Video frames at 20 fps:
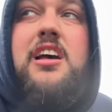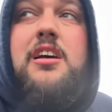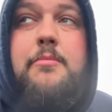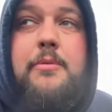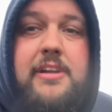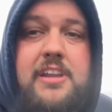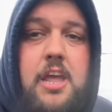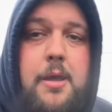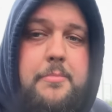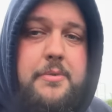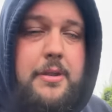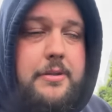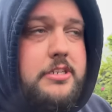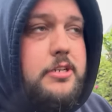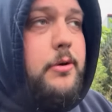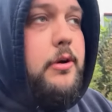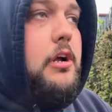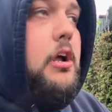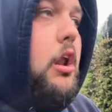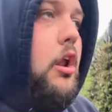We're coming up to
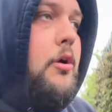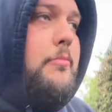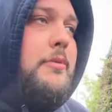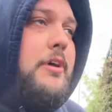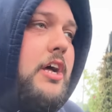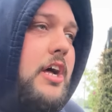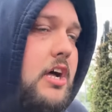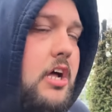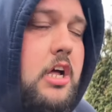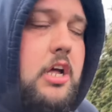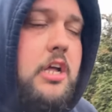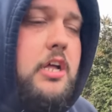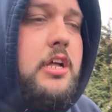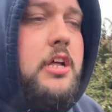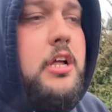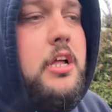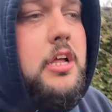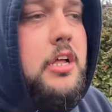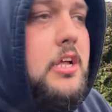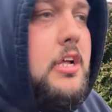a kilometre.
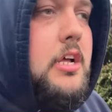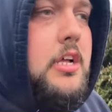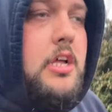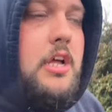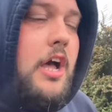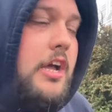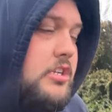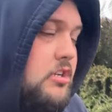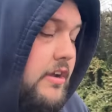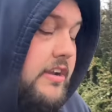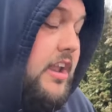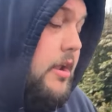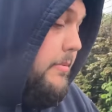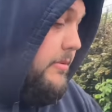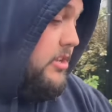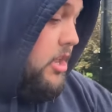Oh, sorry, no, we've